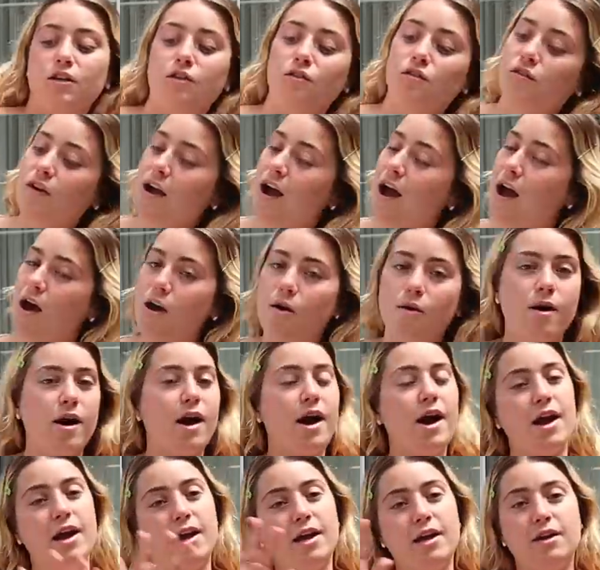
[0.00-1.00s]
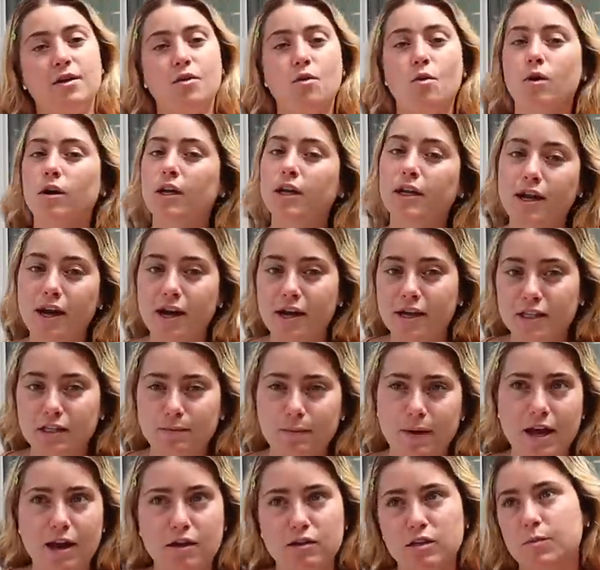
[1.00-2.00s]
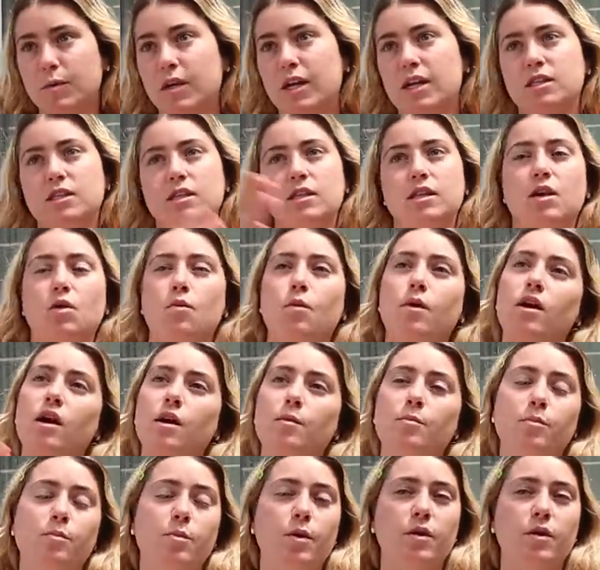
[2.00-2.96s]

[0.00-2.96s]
of how I organize my house plants and like where I